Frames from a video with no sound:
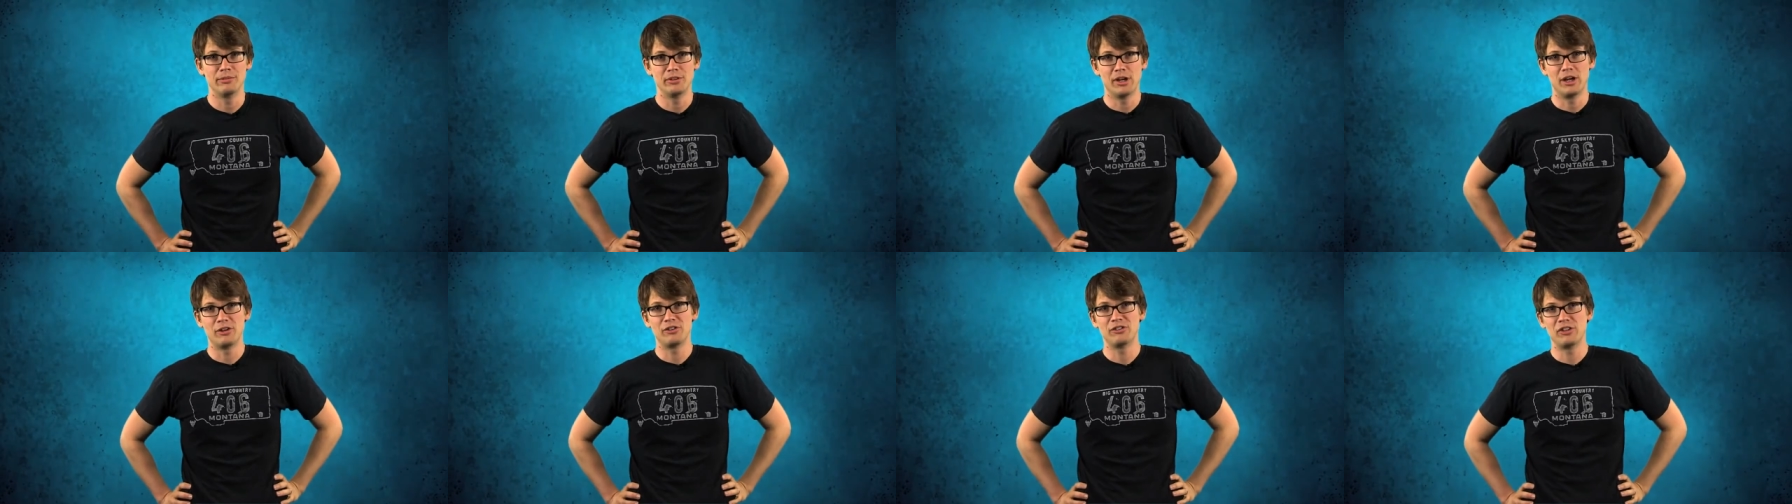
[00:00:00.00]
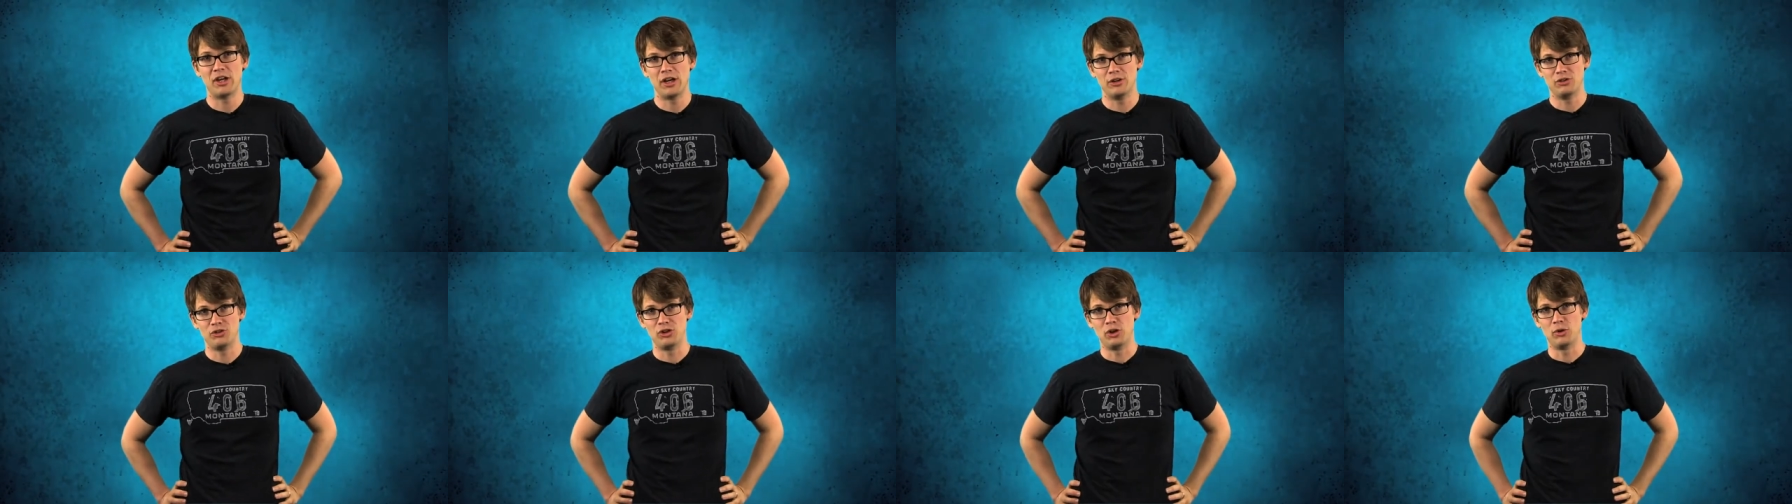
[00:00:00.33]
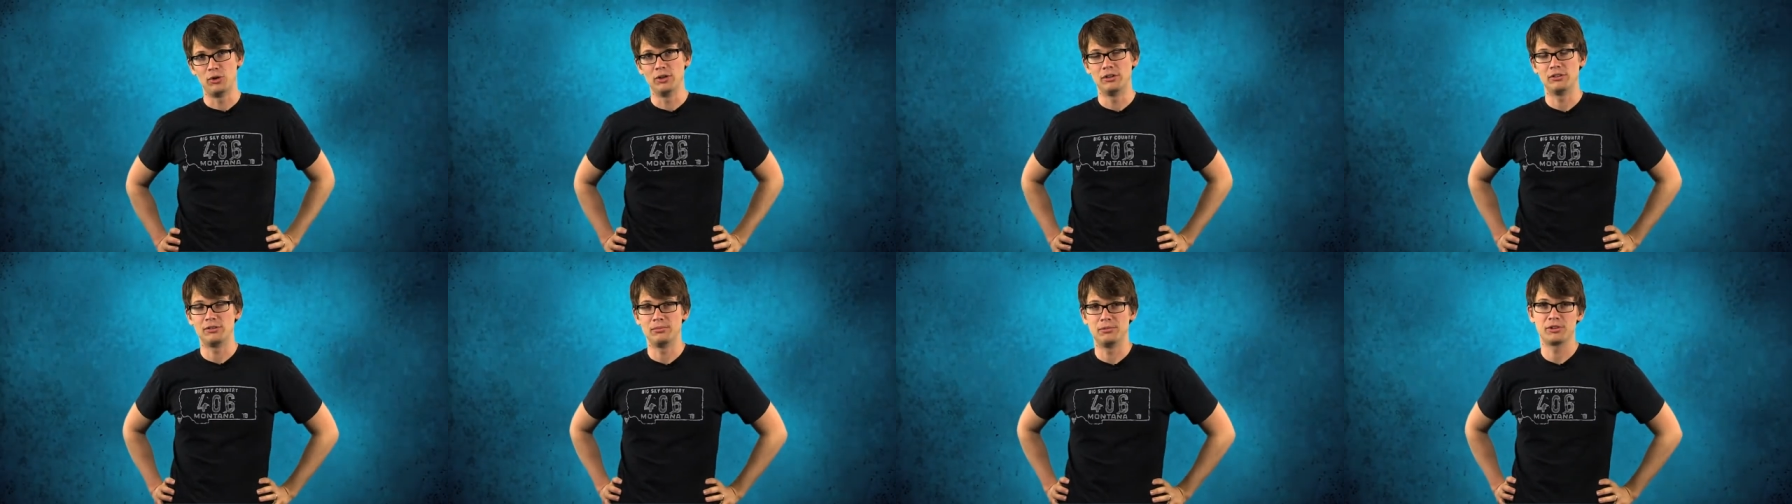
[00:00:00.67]
slash scishow
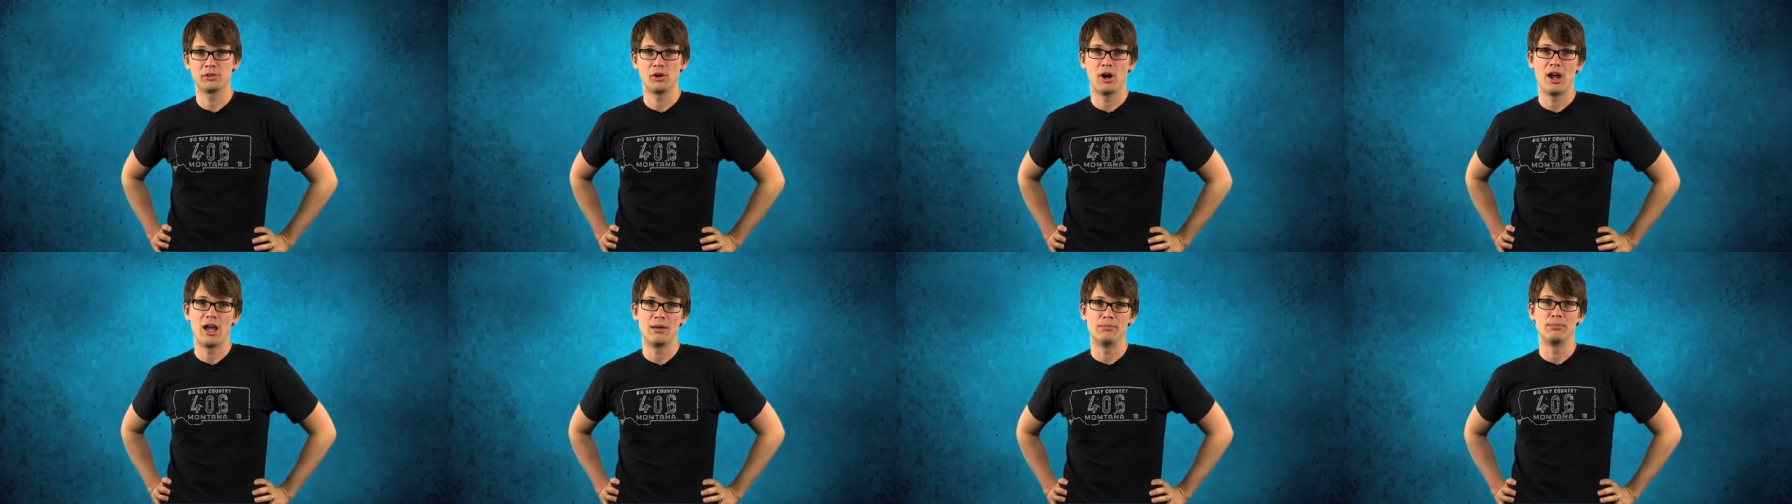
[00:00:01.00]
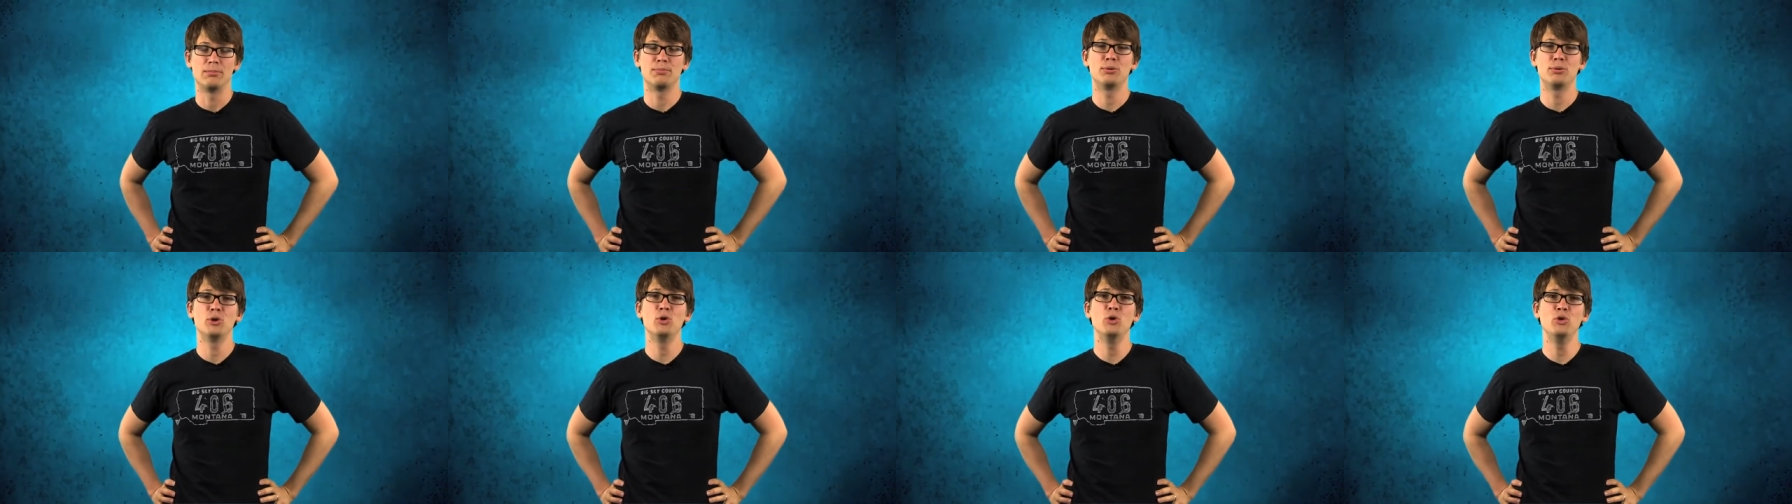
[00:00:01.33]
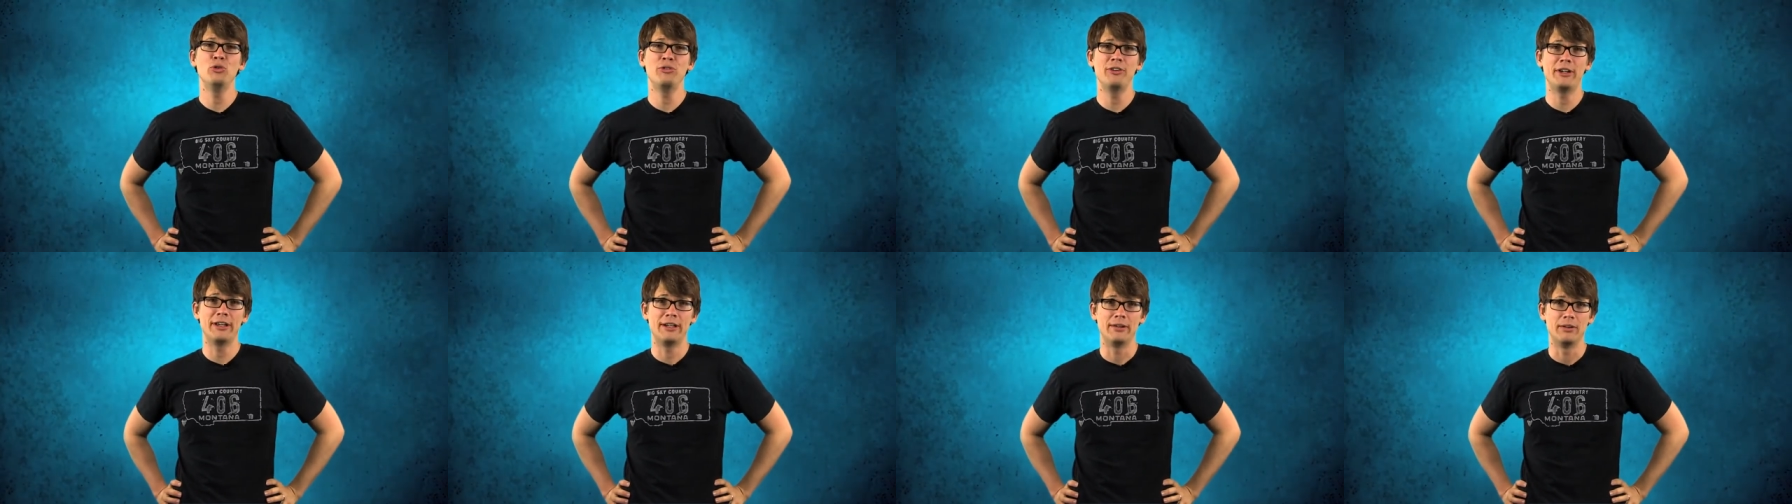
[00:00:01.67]
and subscribe.
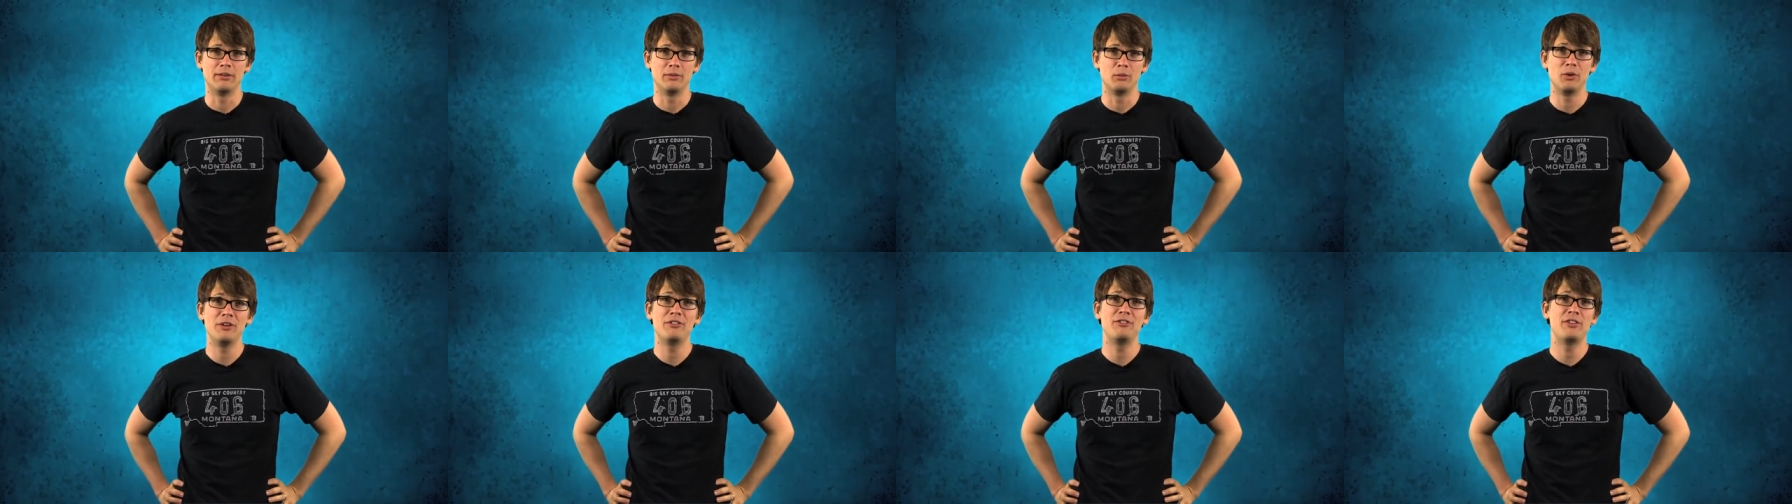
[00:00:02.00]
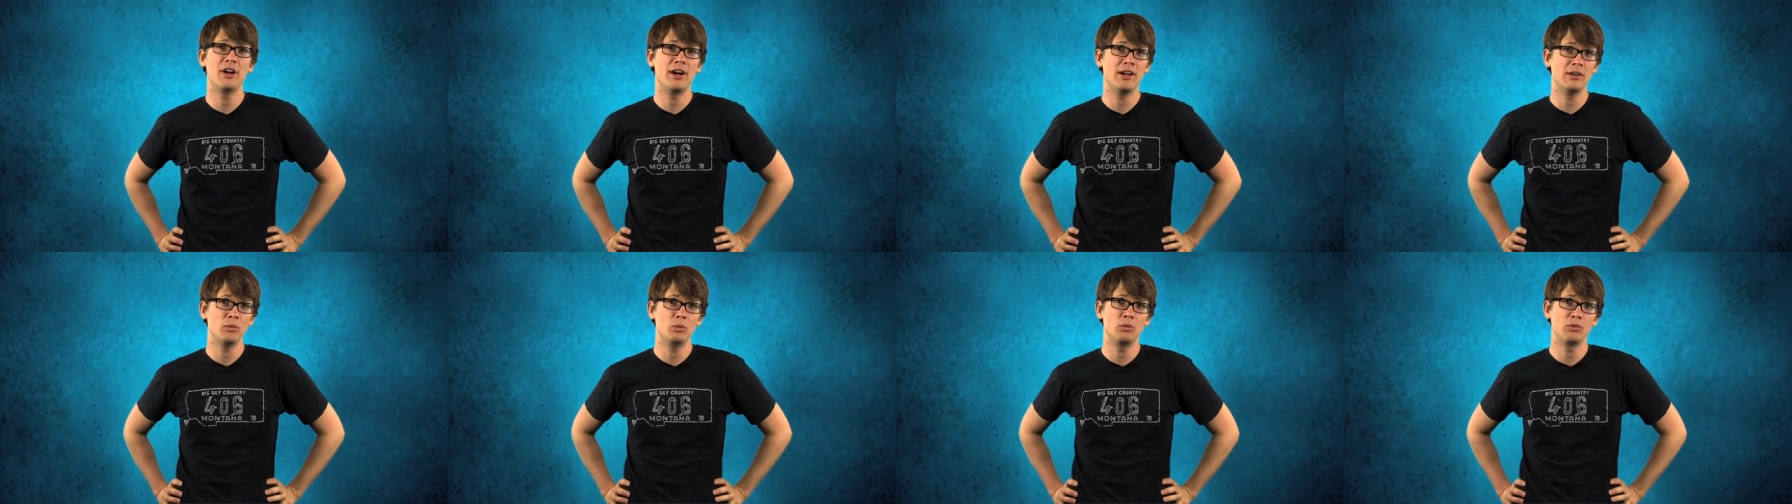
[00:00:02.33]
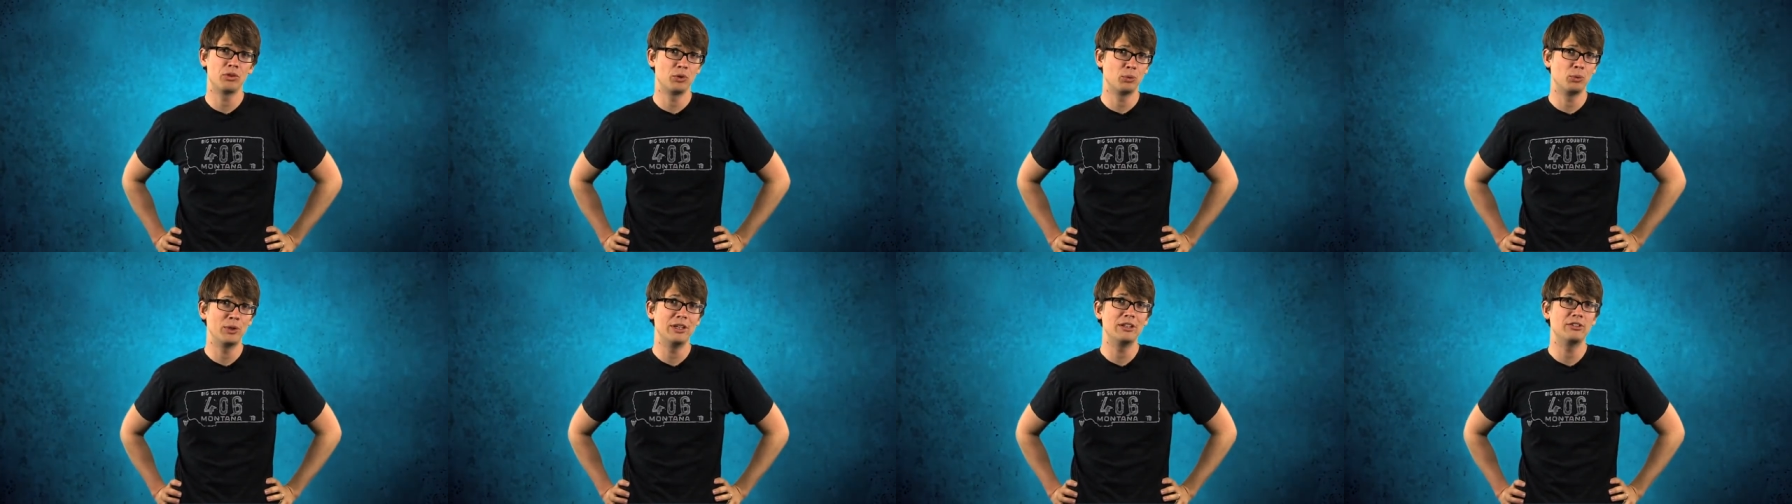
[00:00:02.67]
Proven! We've done
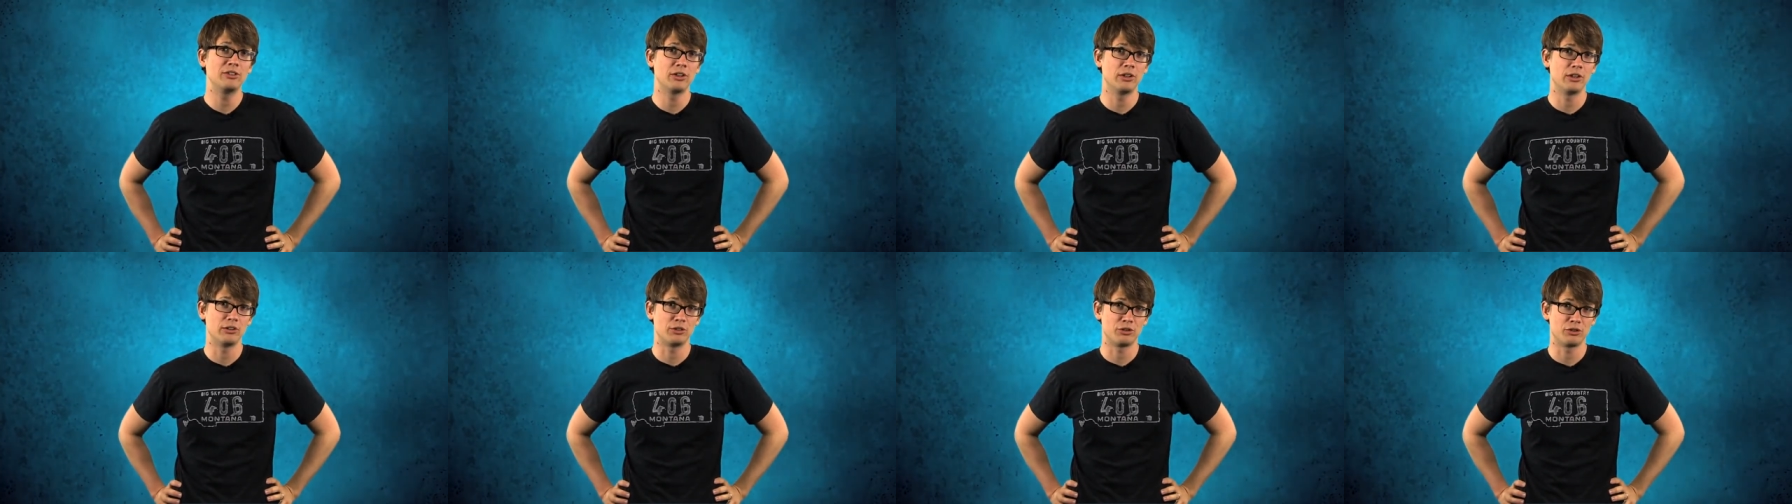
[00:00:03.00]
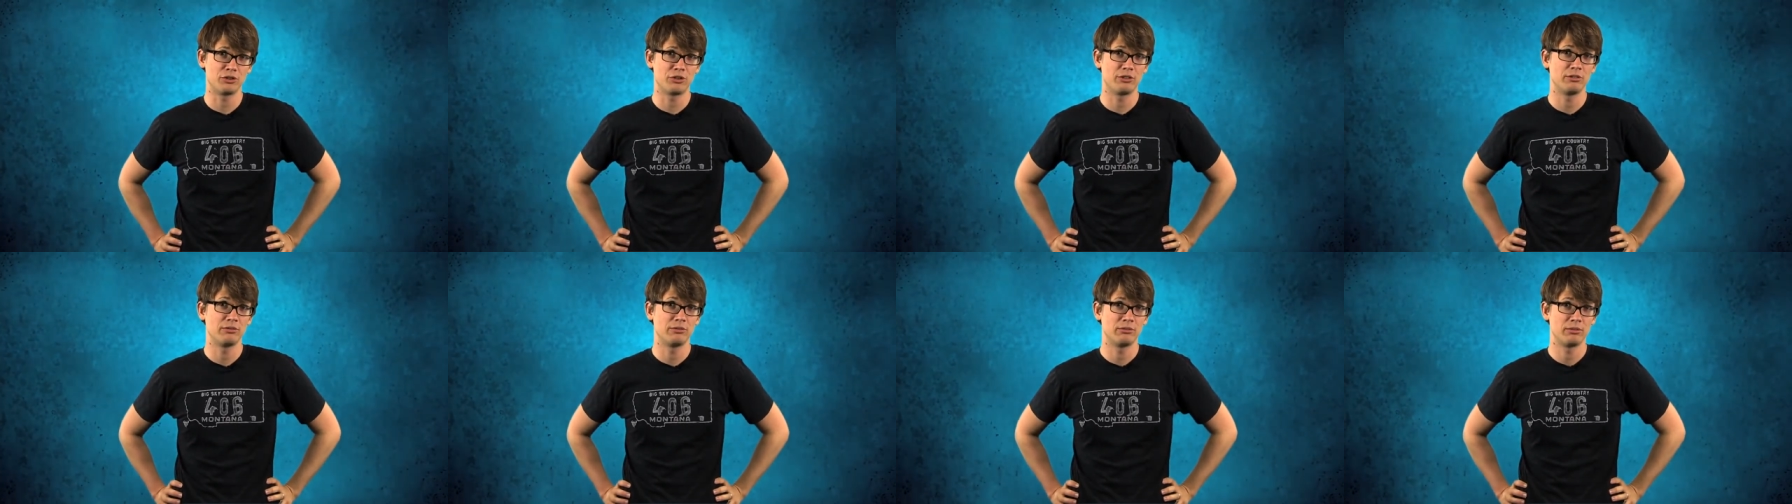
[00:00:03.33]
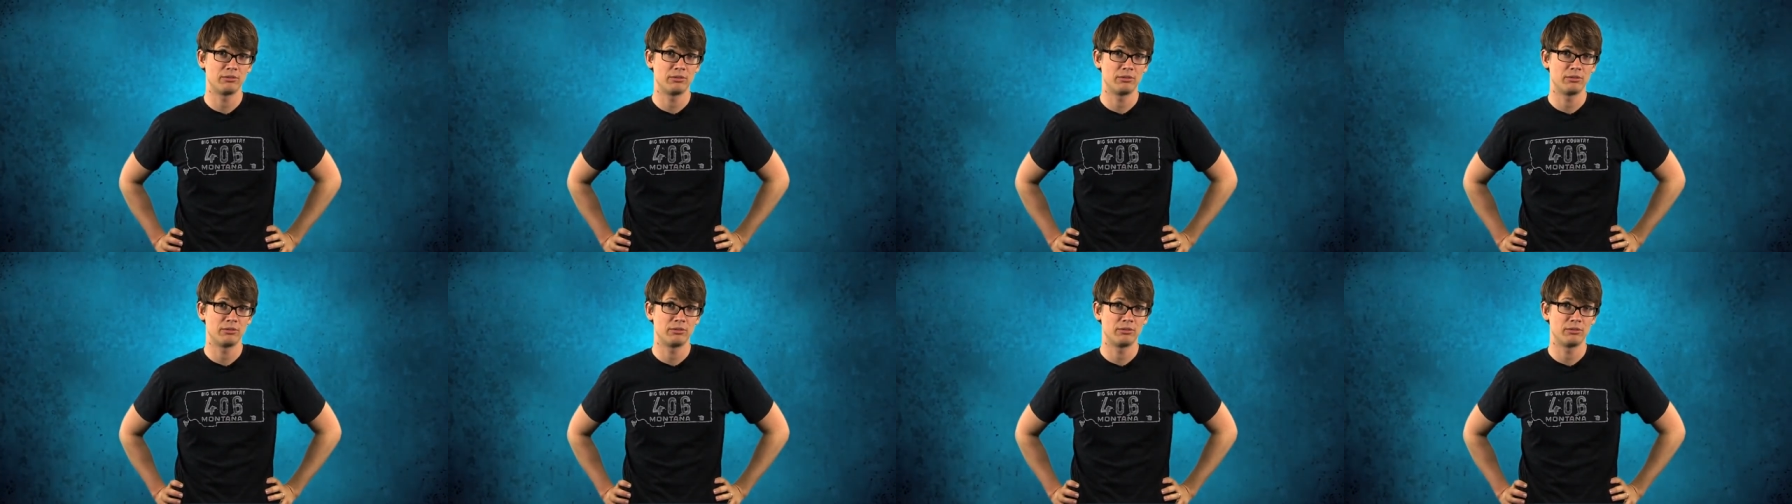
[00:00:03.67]
the research.